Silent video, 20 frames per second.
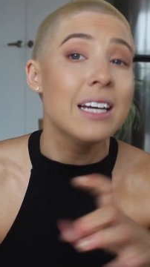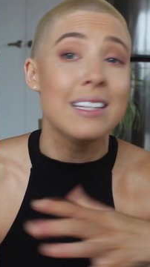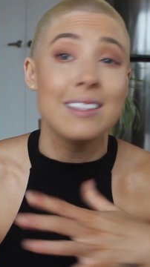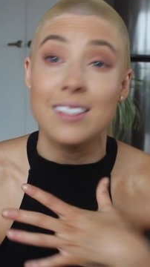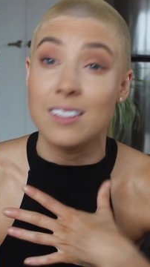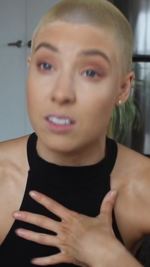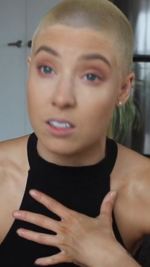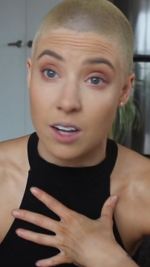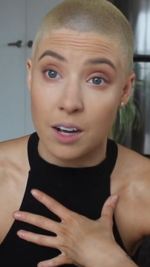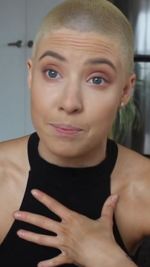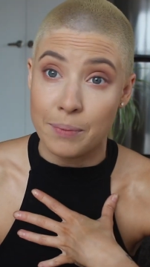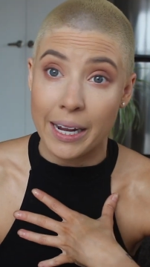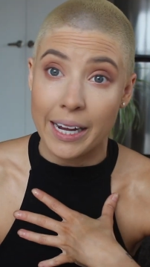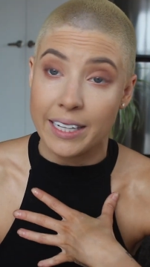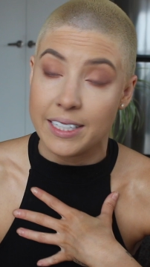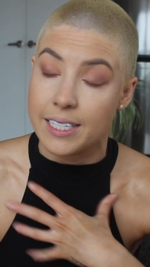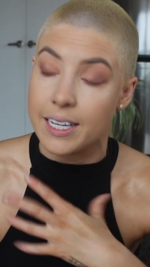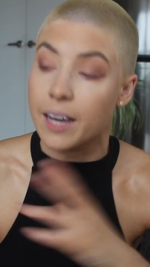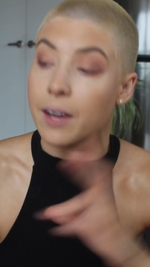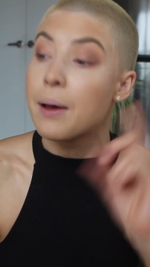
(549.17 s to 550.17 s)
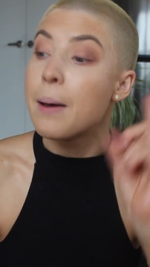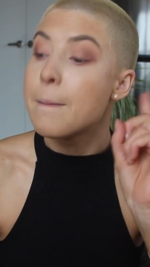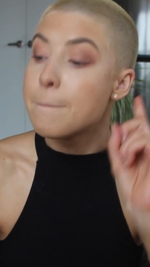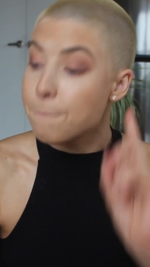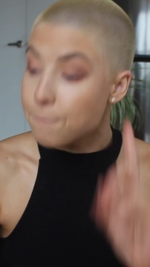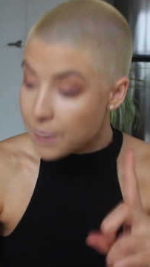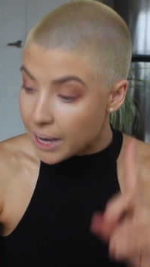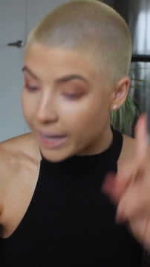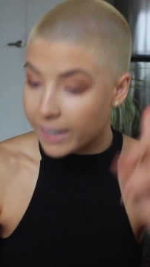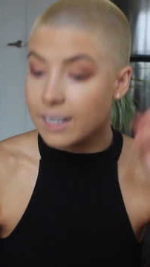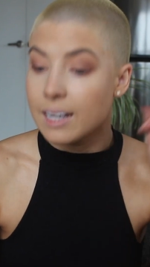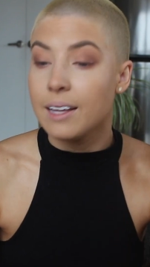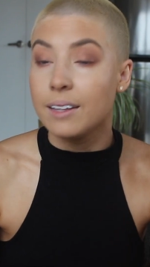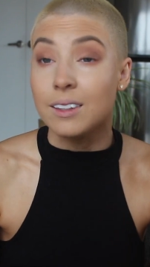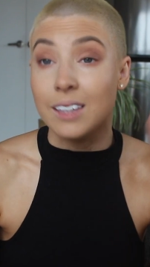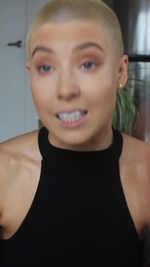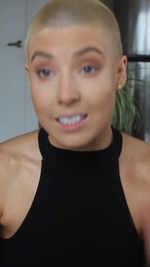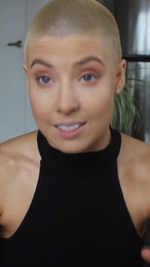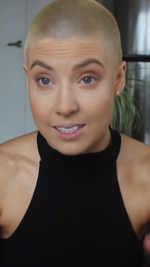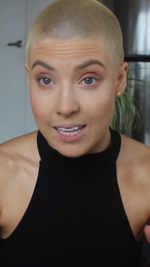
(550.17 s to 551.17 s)
This is not my idea, but
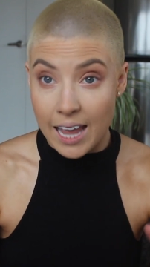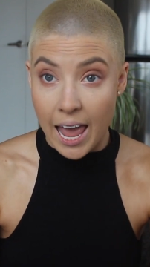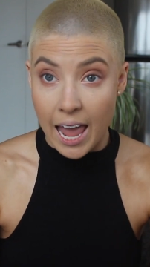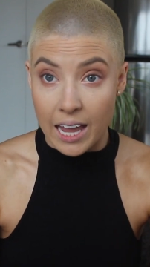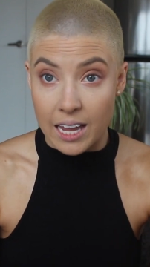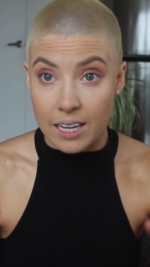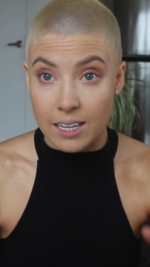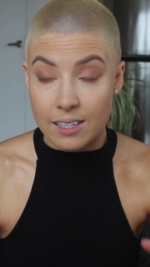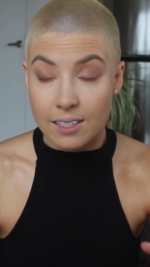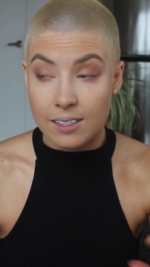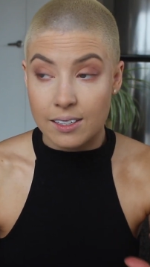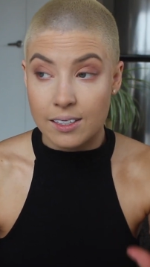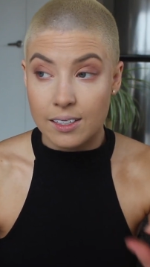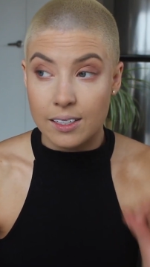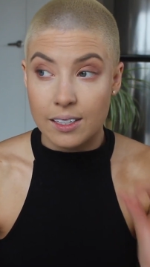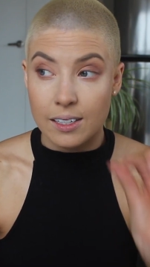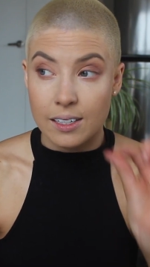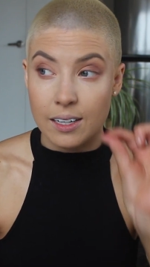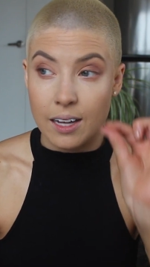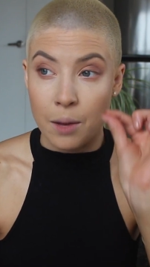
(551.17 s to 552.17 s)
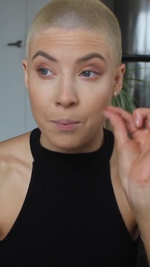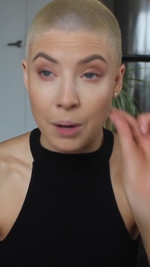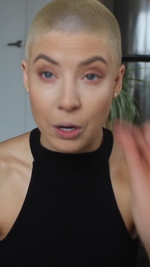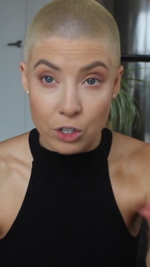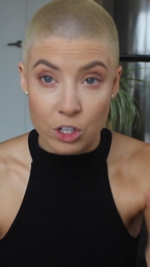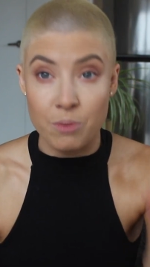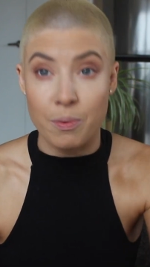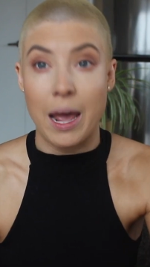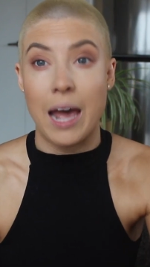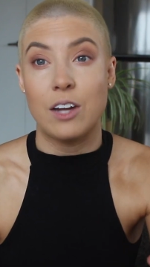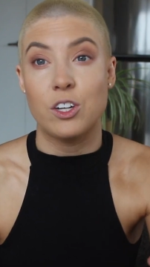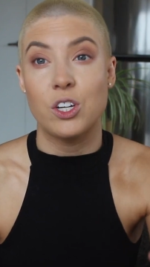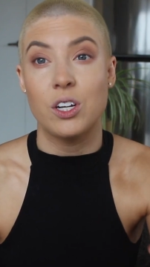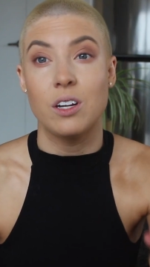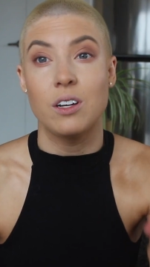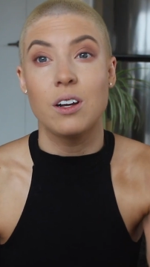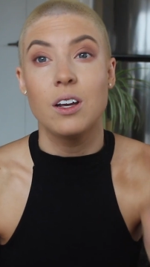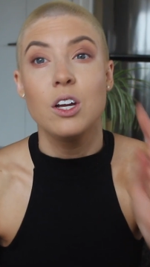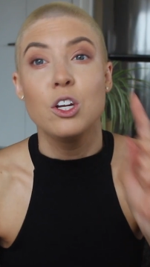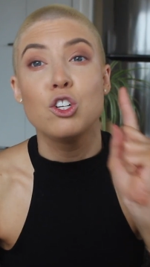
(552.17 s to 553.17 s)
they say about your
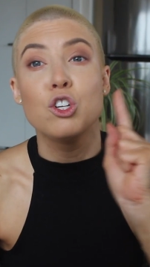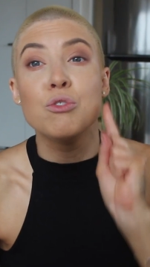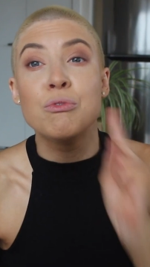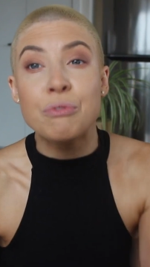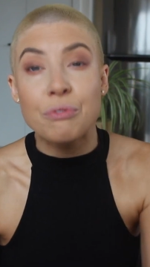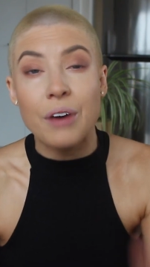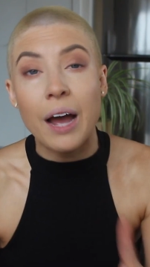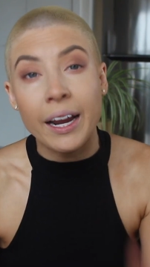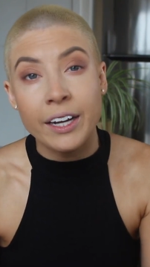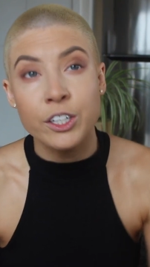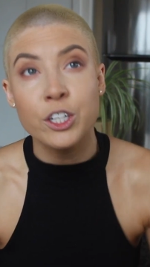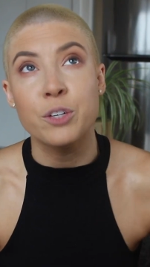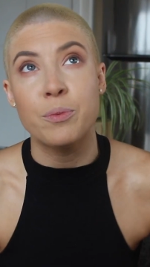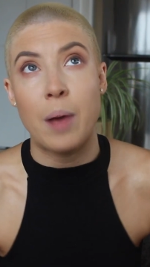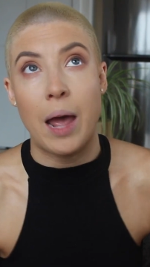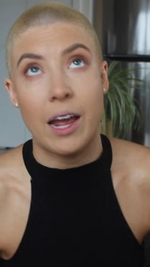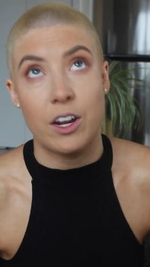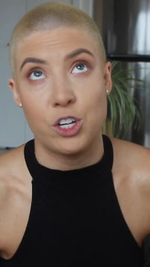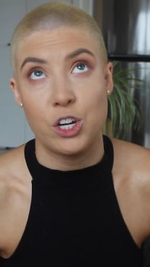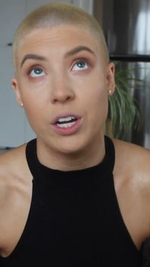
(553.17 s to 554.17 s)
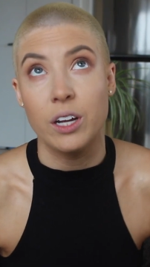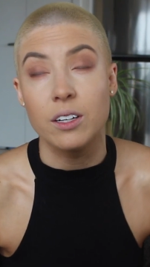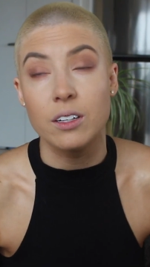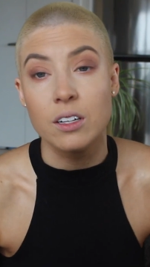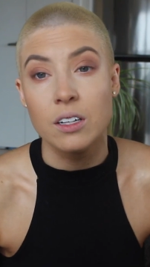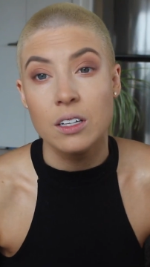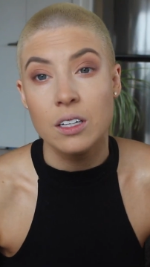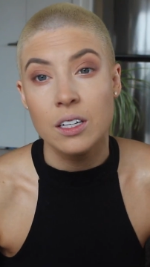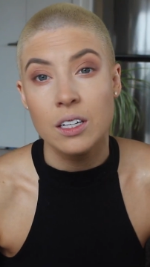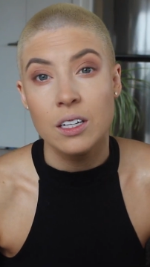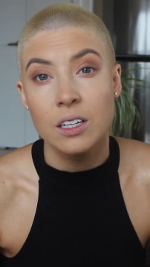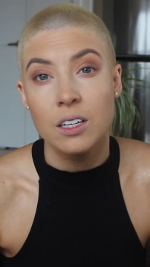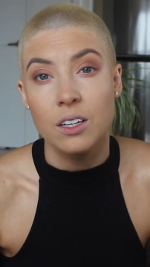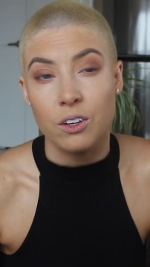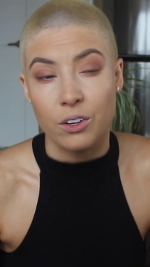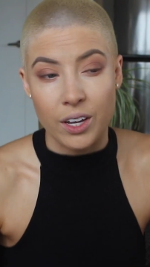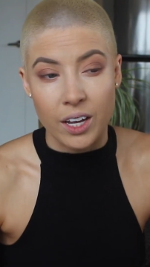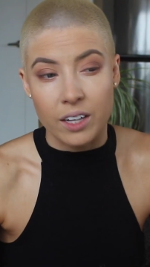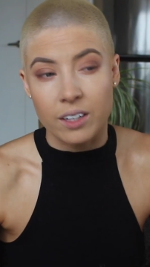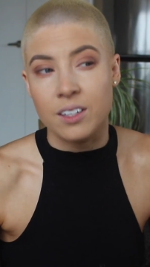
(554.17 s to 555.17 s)
passion to find your passion,
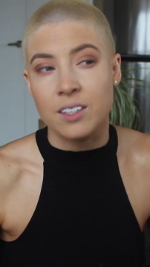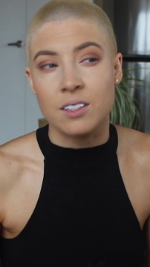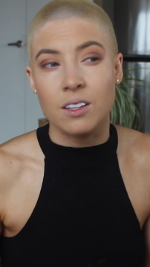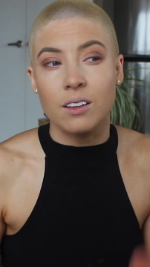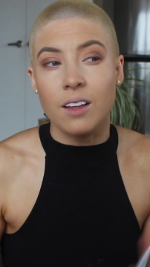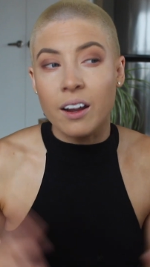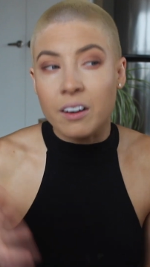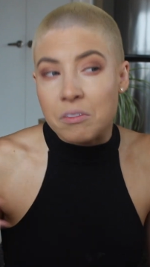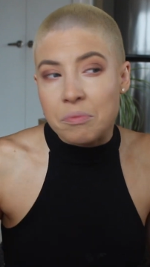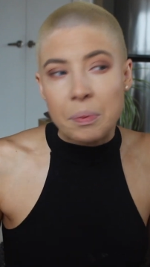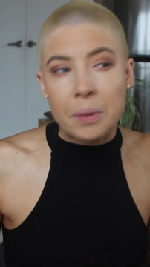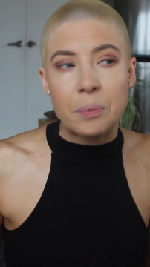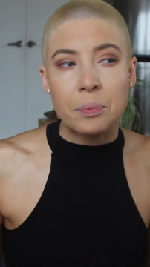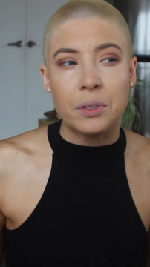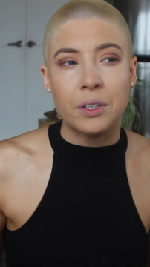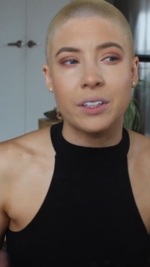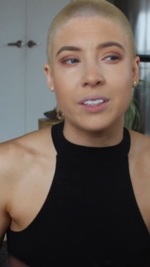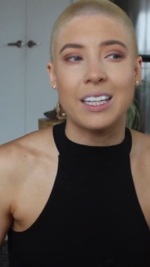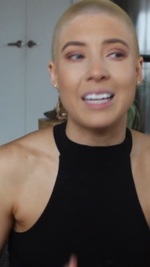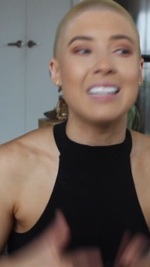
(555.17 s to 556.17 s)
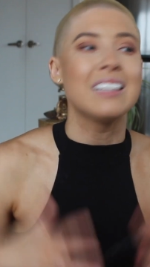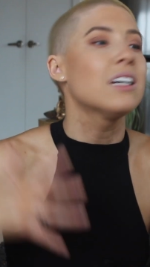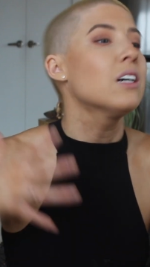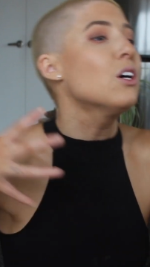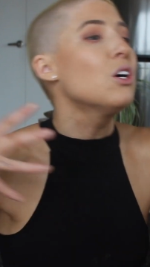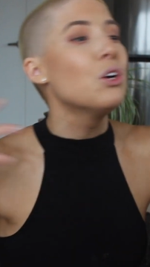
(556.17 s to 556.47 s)
okay? Because a lot of people are like,